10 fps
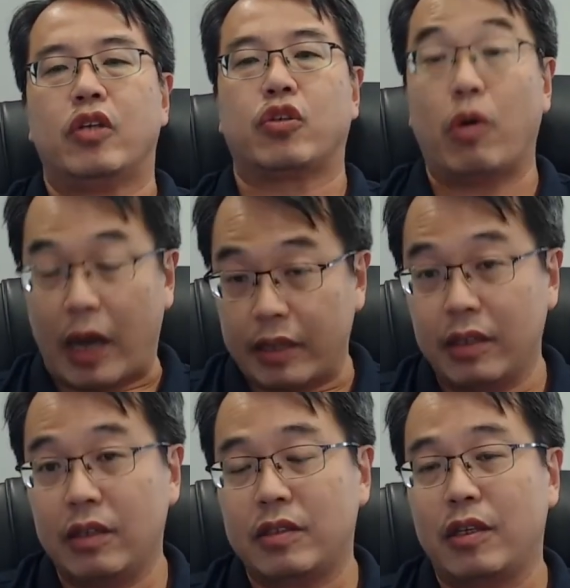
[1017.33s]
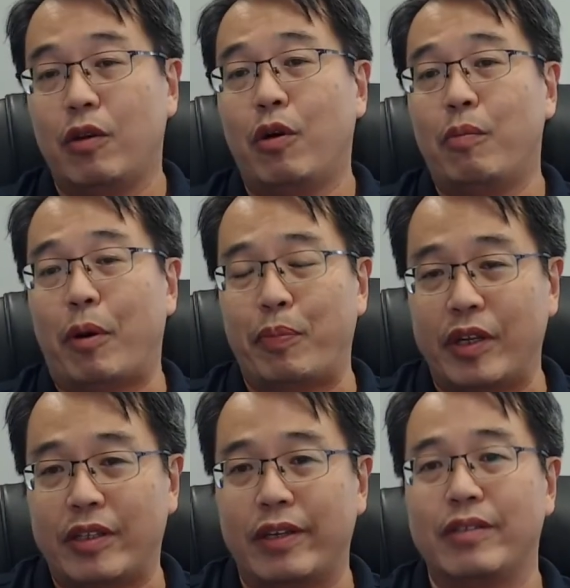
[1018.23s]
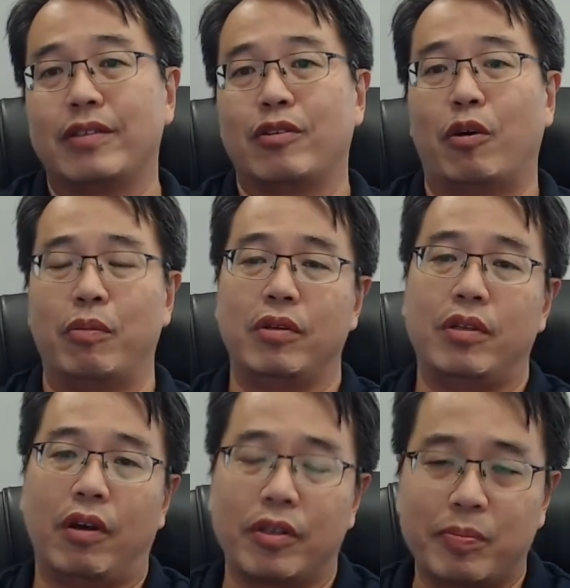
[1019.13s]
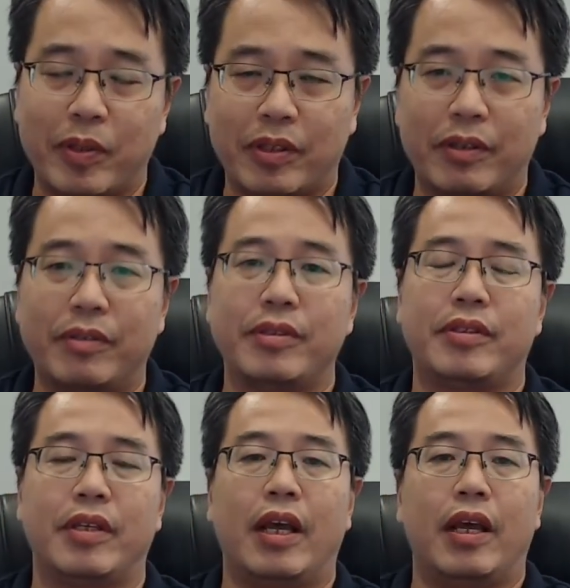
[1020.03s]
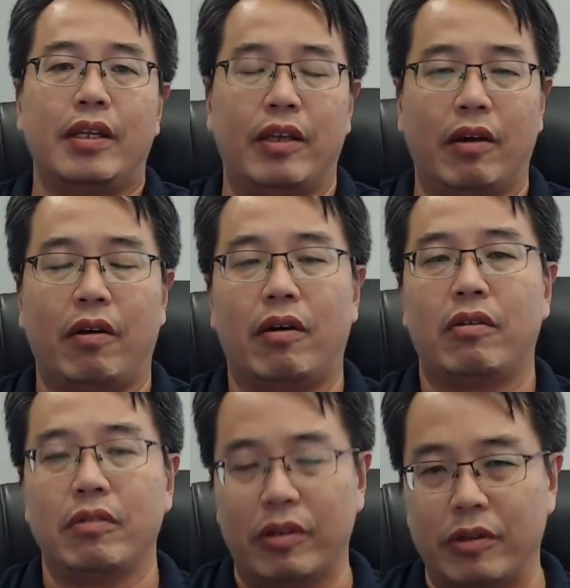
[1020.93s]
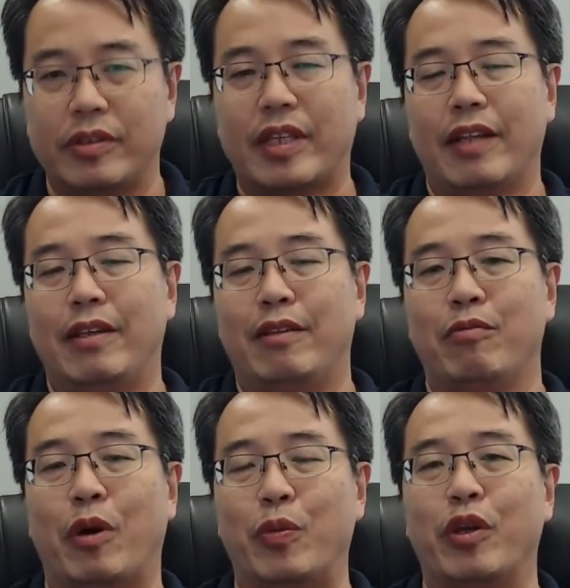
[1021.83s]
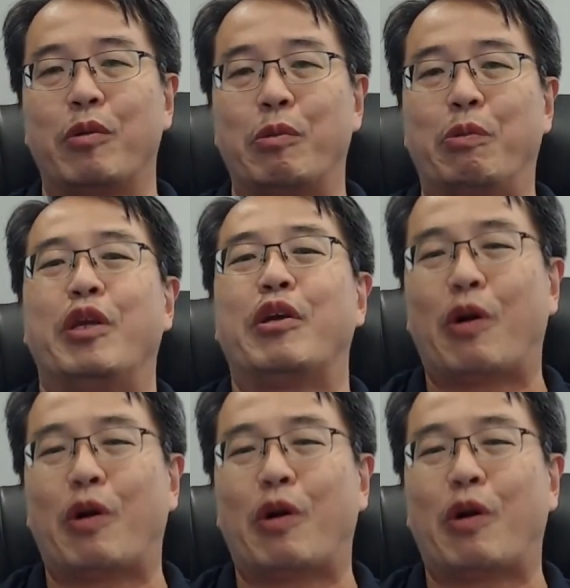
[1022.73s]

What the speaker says: So other nursing home operators, community hospitals, they all, send in what we